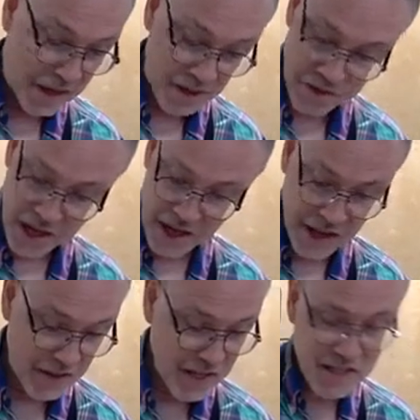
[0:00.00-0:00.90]
Okay,
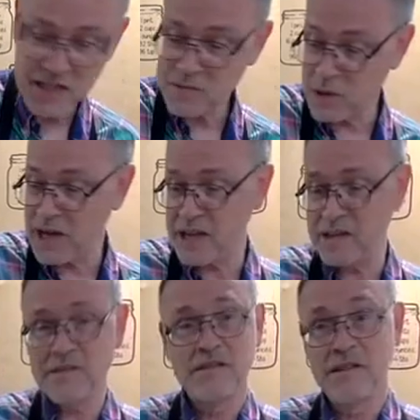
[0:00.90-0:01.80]
now this is
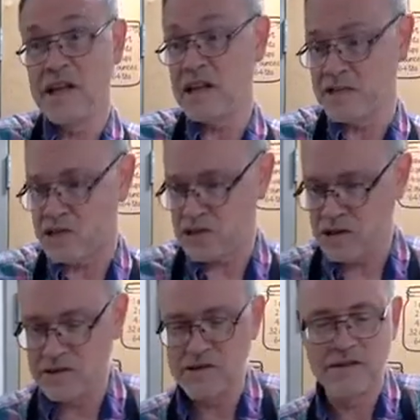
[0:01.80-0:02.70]
my lunch.
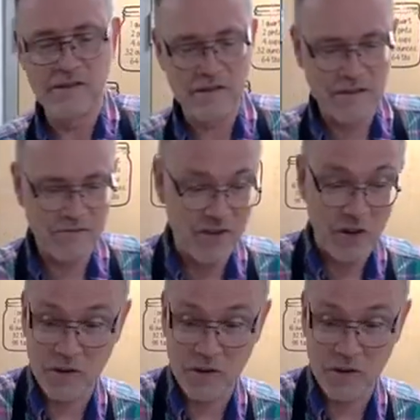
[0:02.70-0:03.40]
Folks.